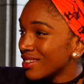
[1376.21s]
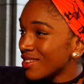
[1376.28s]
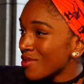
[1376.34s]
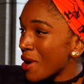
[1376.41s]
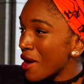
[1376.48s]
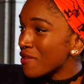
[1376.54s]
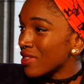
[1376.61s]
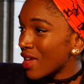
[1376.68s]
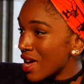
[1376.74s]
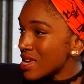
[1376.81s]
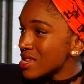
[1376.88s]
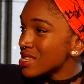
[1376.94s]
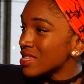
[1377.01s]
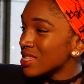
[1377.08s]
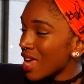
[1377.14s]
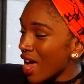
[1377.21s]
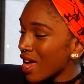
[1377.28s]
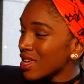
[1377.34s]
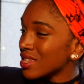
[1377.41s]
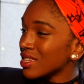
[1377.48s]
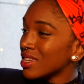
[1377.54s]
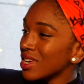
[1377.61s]
whatever that is.
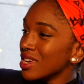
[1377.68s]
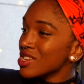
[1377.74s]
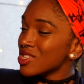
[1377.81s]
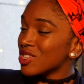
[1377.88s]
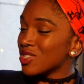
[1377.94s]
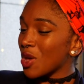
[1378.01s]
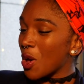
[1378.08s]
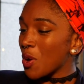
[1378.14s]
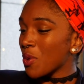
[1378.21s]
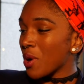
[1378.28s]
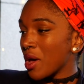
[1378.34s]
Yeah. So.